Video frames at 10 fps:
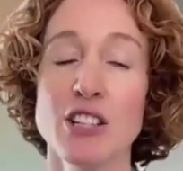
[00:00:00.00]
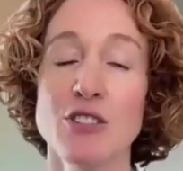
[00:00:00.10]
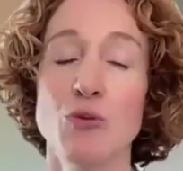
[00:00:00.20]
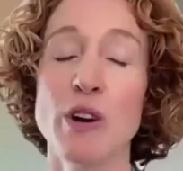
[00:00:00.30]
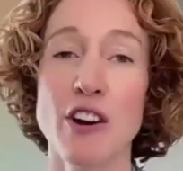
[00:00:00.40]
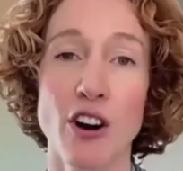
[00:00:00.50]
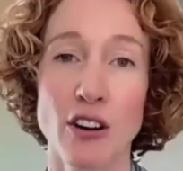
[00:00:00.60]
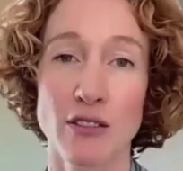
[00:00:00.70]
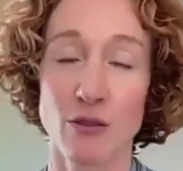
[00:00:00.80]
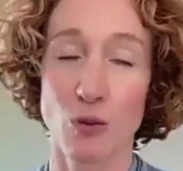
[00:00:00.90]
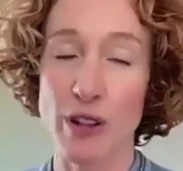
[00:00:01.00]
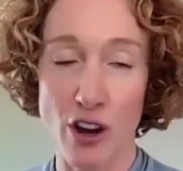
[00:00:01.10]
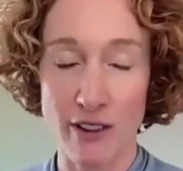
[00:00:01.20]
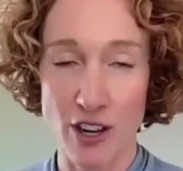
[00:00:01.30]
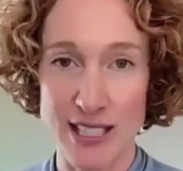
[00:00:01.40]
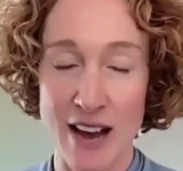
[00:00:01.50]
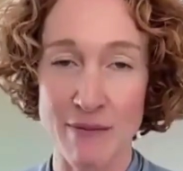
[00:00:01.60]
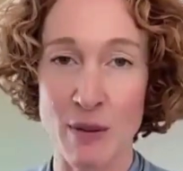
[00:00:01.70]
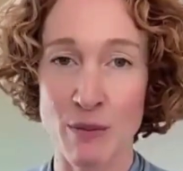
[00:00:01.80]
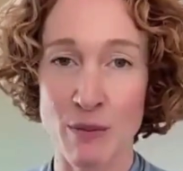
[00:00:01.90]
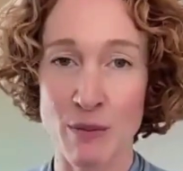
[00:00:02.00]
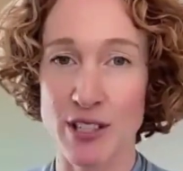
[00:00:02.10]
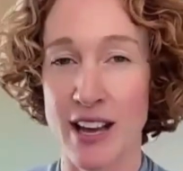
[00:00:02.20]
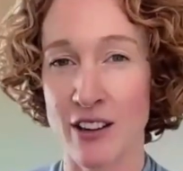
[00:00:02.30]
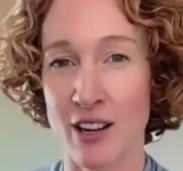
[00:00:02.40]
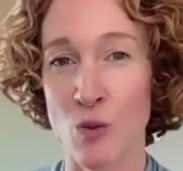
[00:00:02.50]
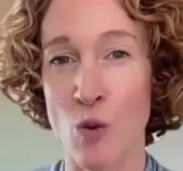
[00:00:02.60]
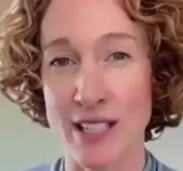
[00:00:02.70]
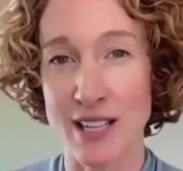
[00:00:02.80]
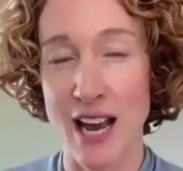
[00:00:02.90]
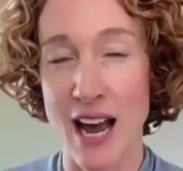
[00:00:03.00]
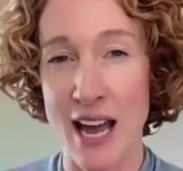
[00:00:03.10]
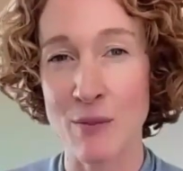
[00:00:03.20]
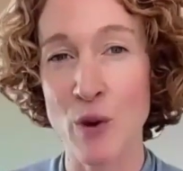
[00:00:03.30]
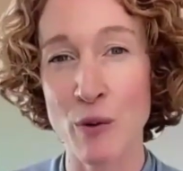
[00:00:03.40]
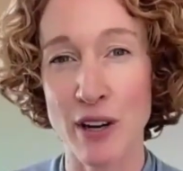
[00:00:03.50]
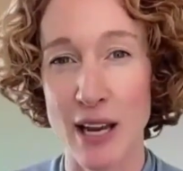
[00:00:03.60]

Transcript: With all of our staff members together at one time, we were